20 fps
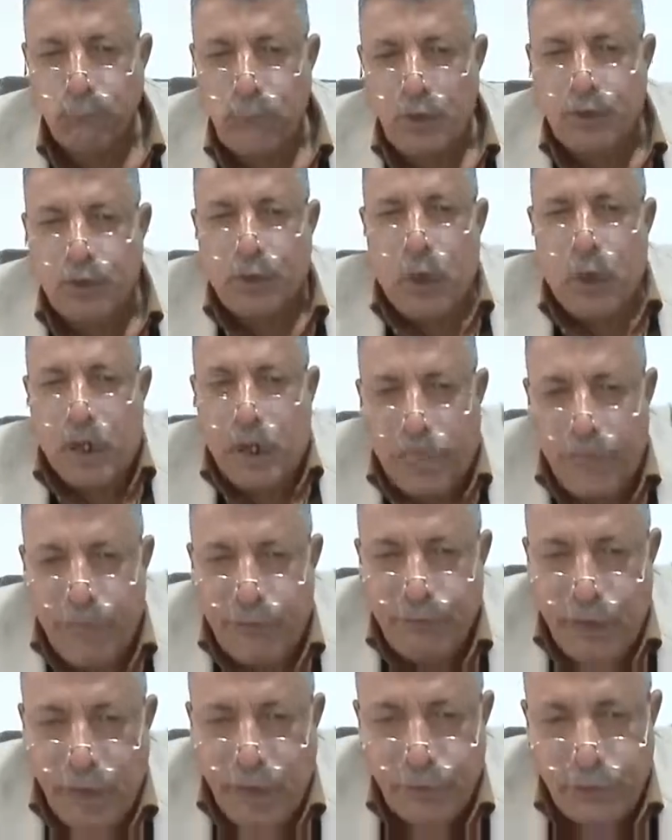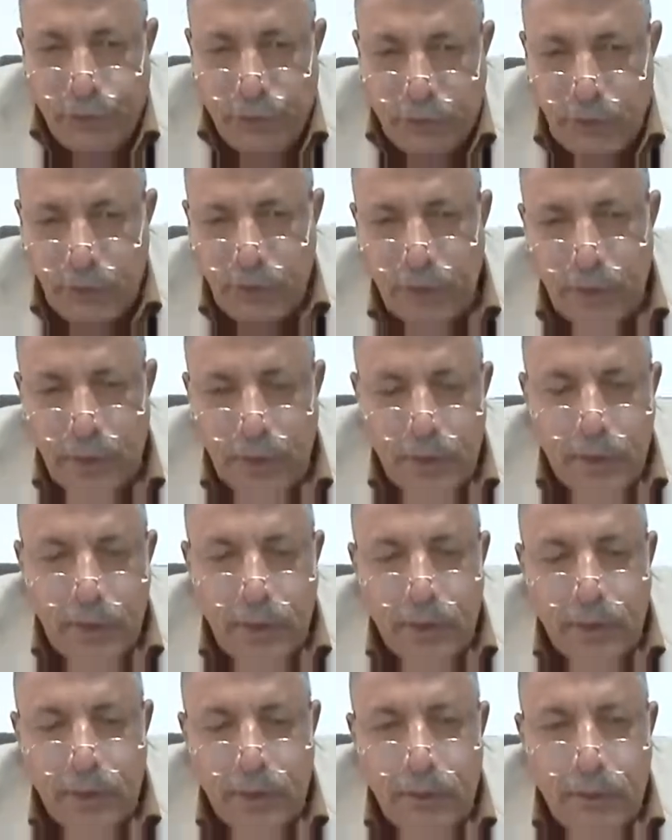If you are at the front,
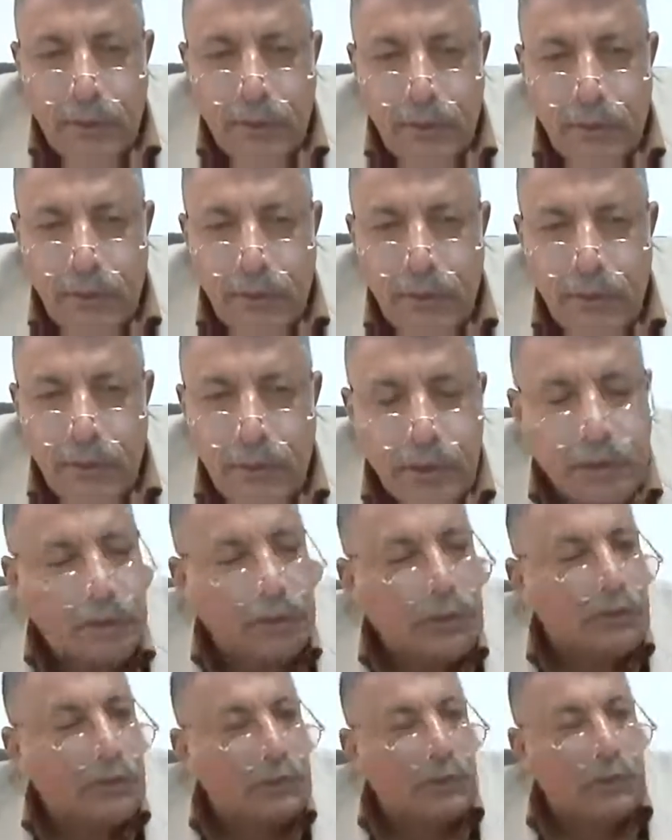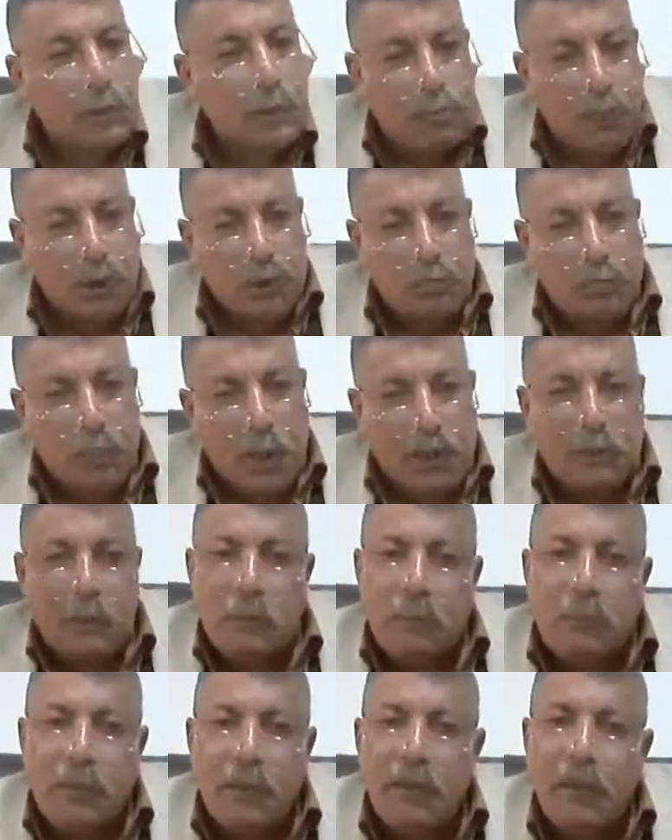your
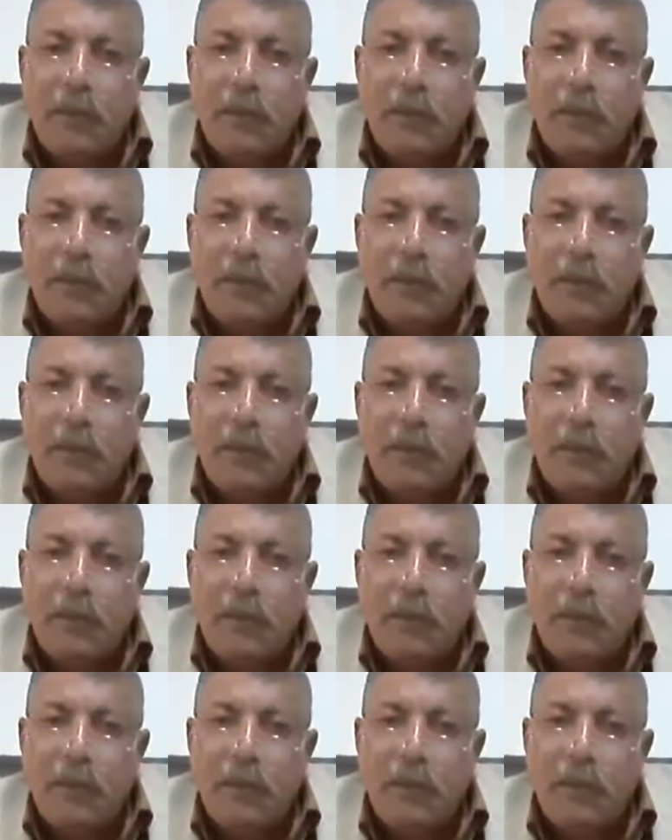perspective